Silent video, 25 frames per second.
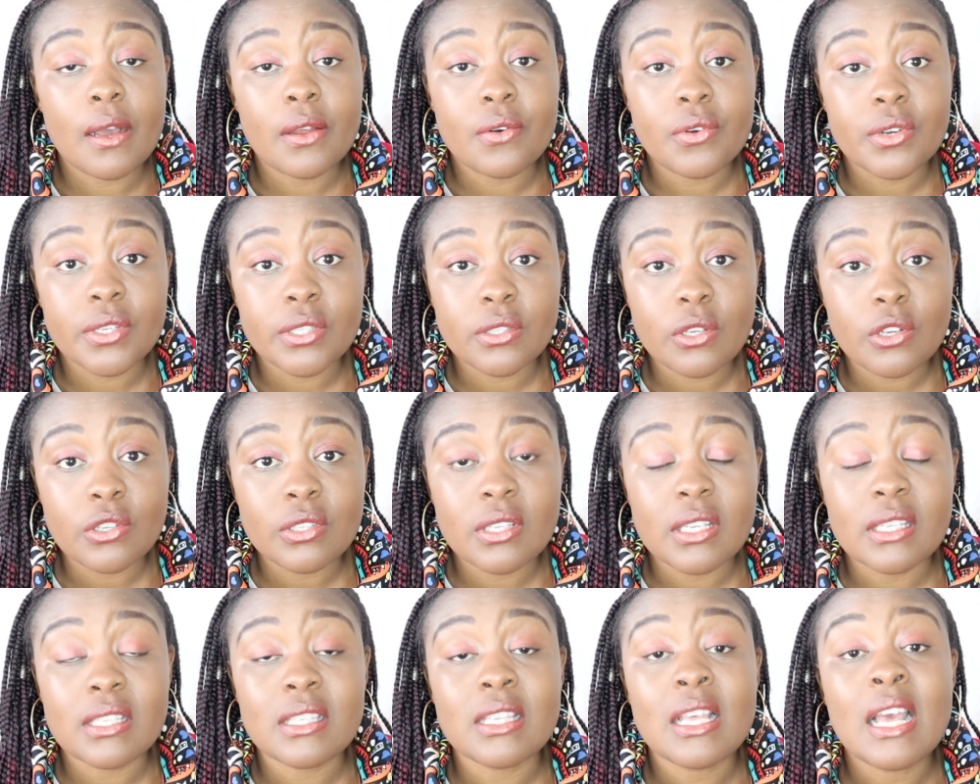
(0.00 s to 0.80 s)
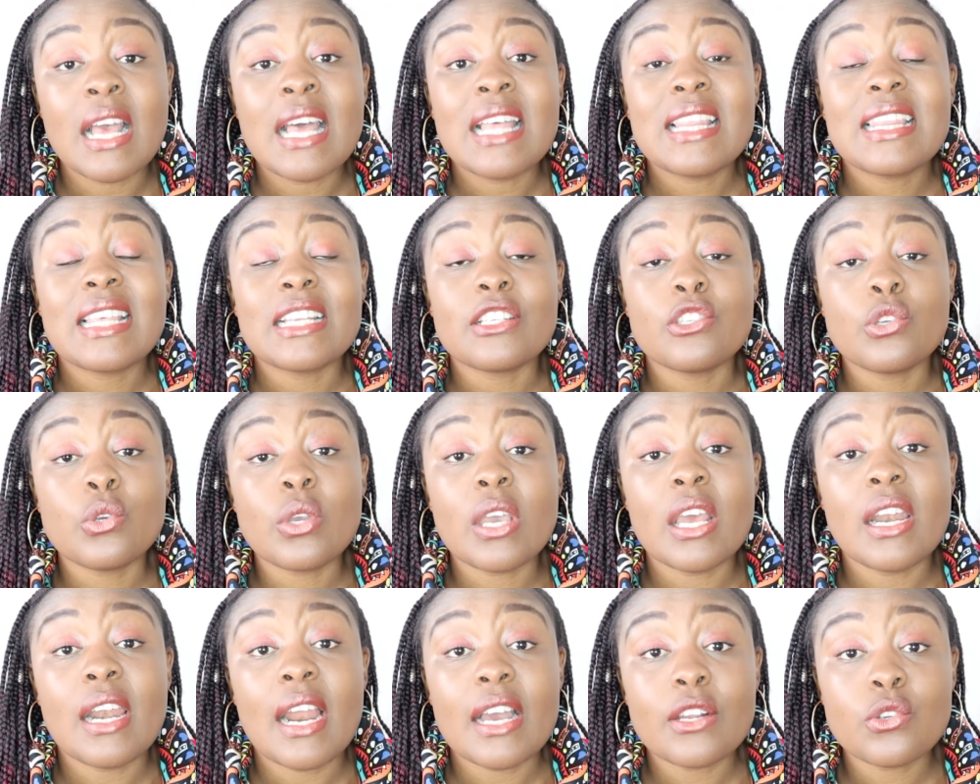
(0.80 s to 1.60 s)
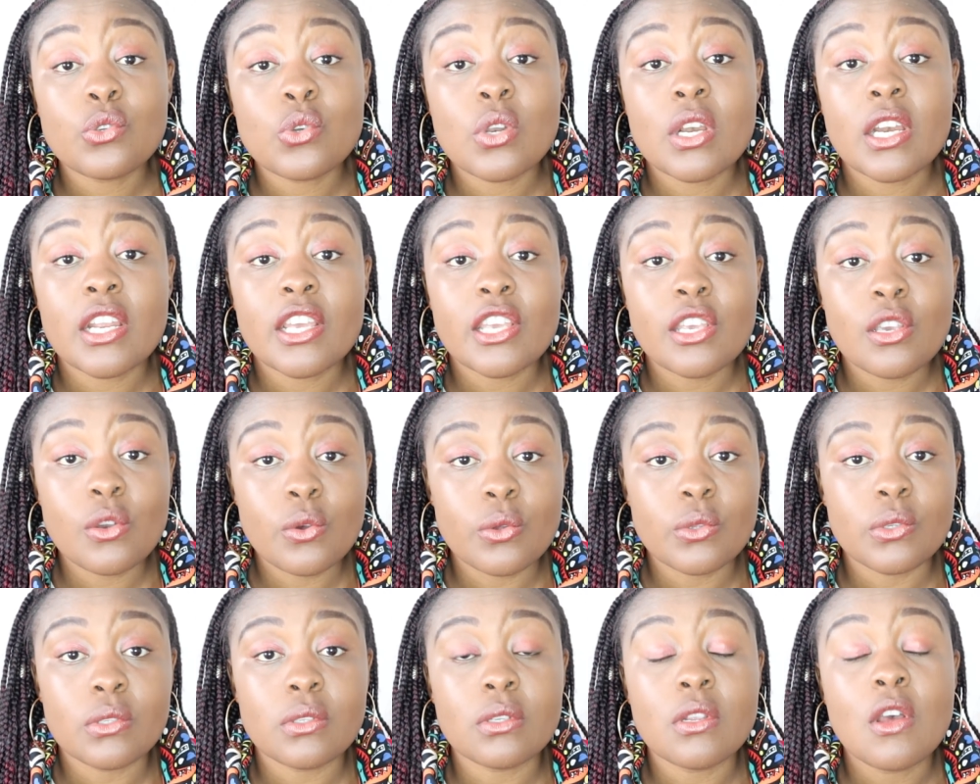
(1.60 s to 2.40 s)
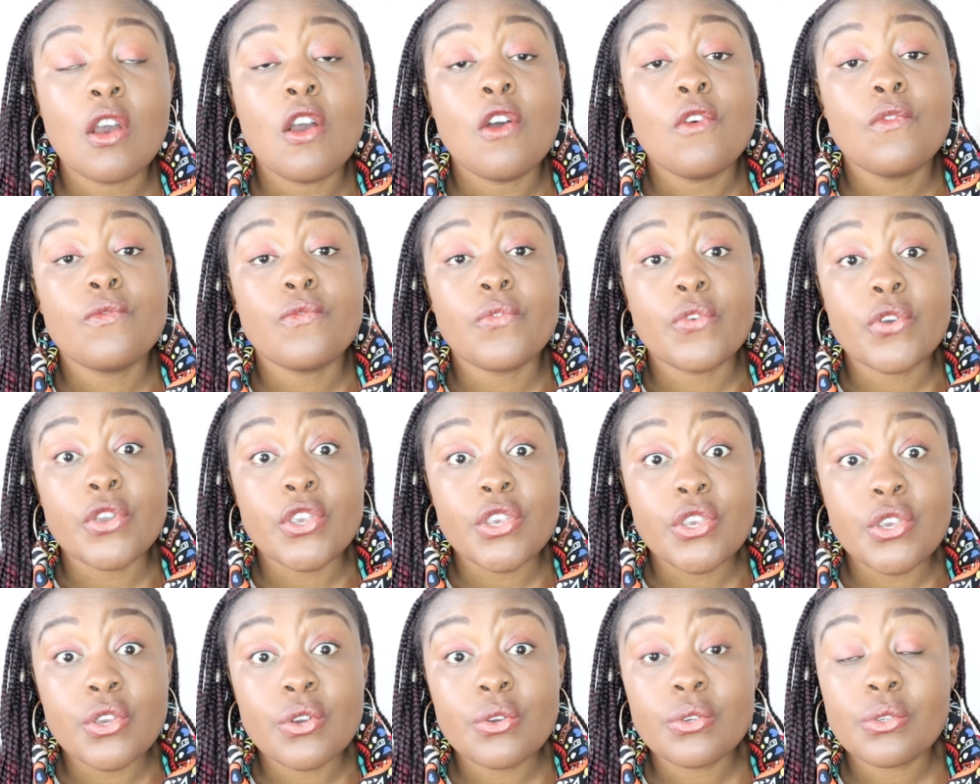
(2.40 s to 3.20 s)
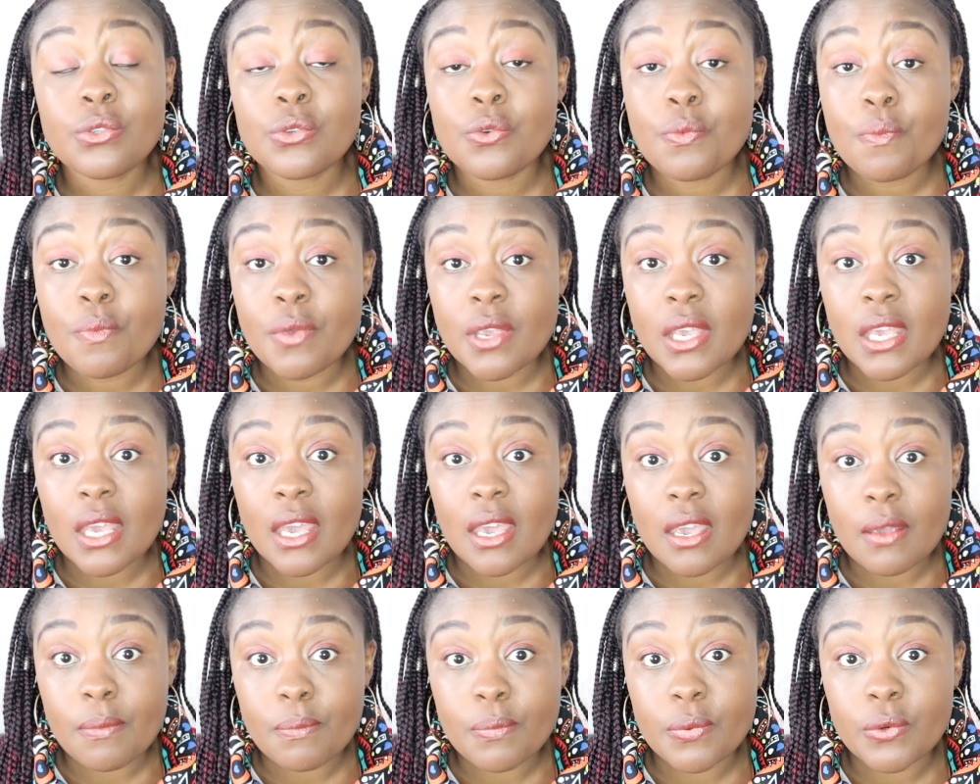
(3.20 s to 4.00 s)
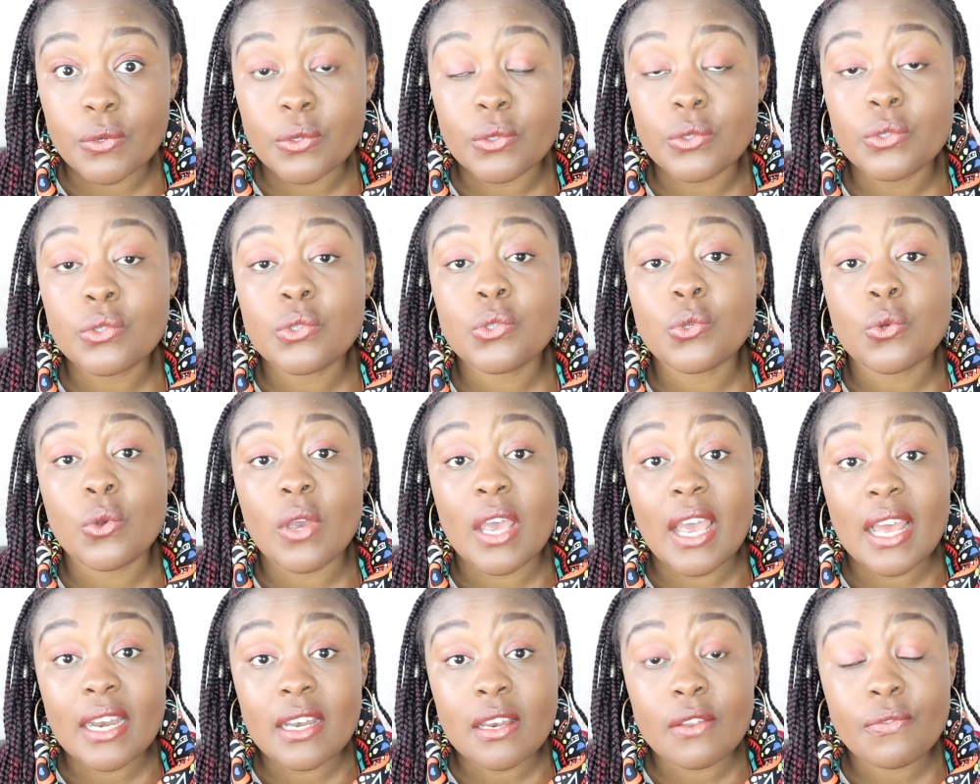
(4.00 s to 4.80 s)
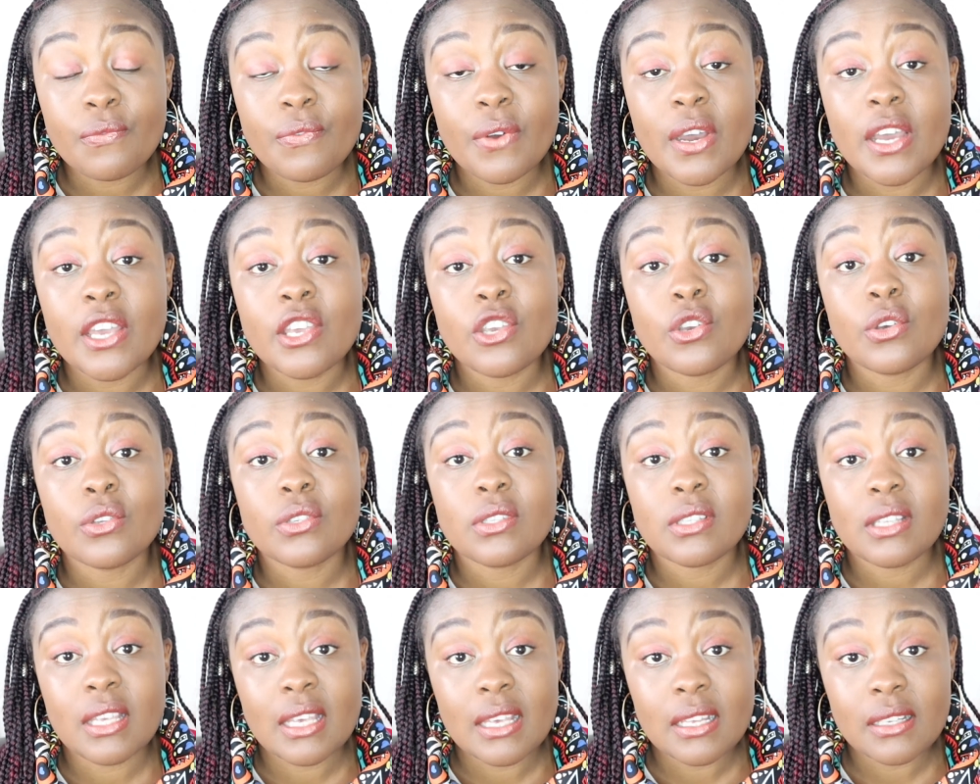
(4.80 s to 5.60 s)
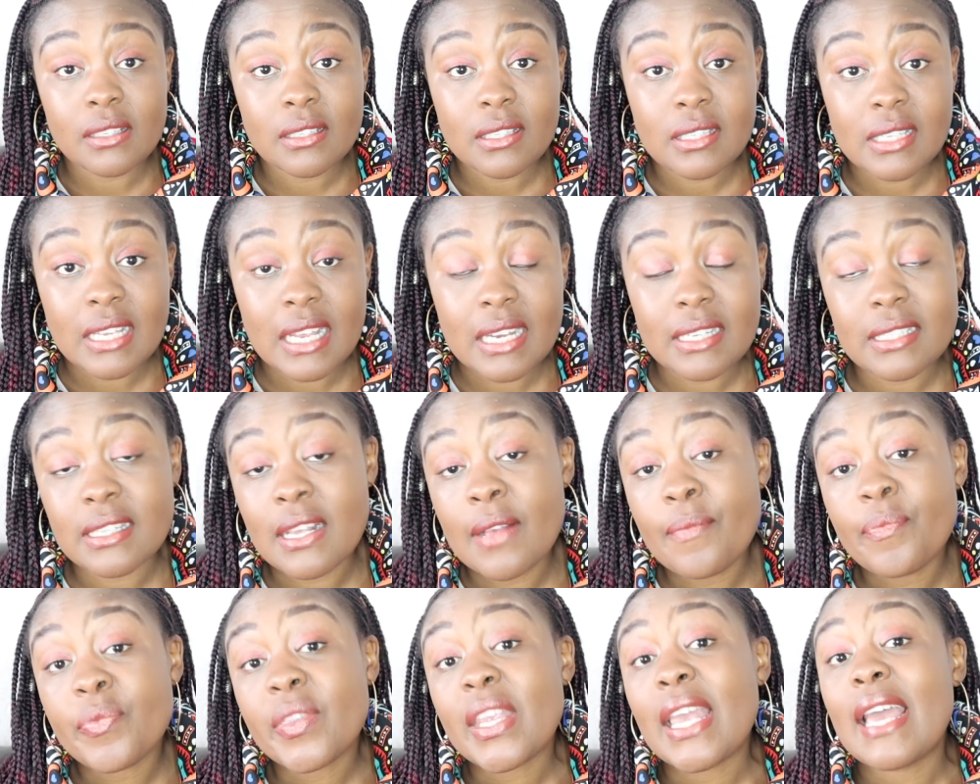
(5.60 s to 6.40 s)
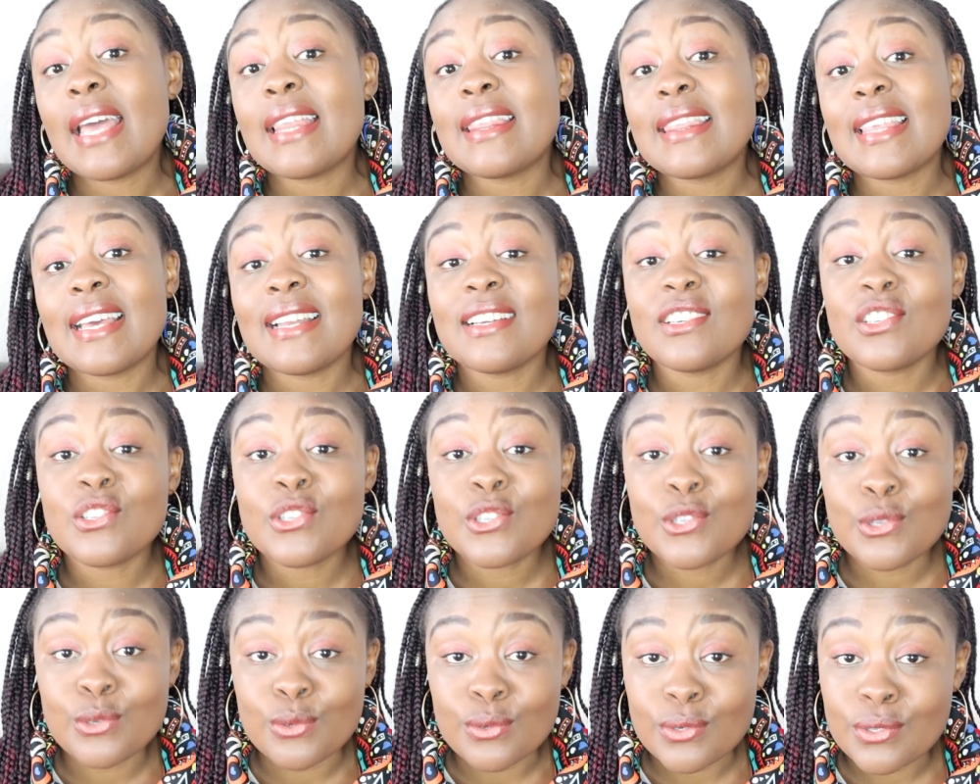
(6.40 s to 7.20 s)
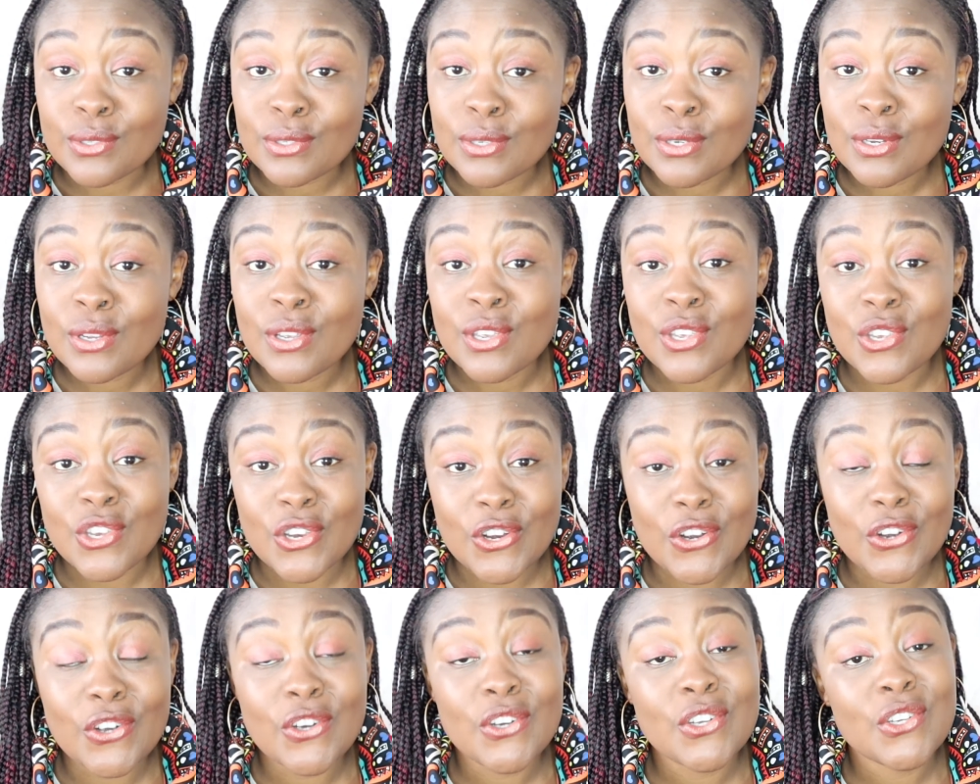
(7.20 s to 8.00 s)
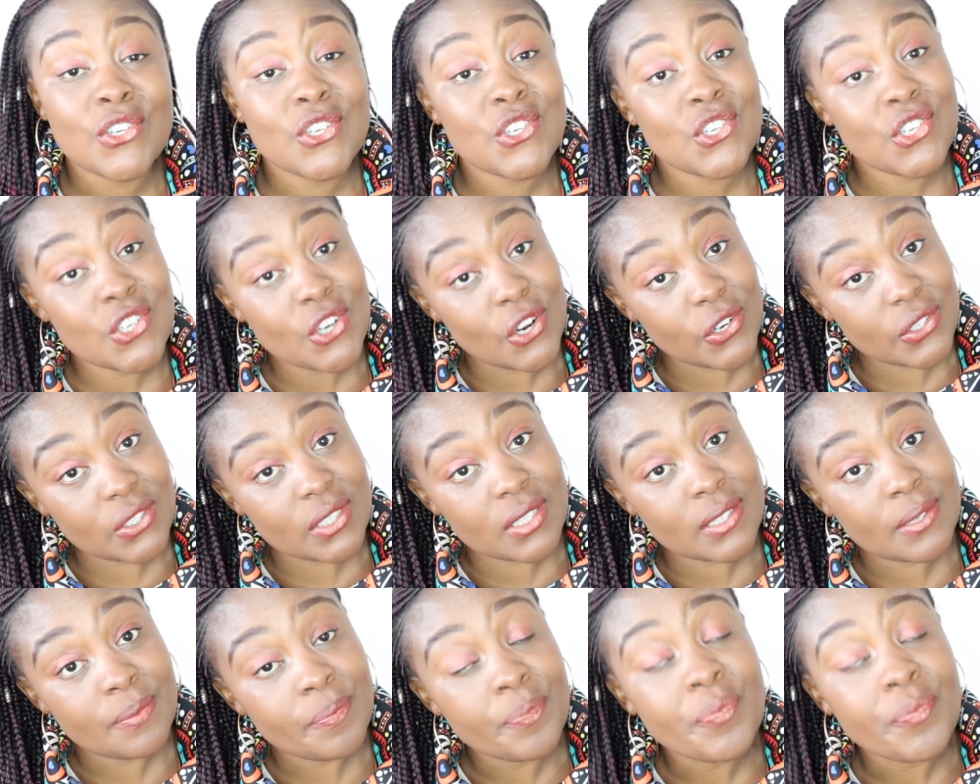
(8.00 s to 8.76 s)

resources that you can actually use for you to be able to edify your skill set and then shoot your shot.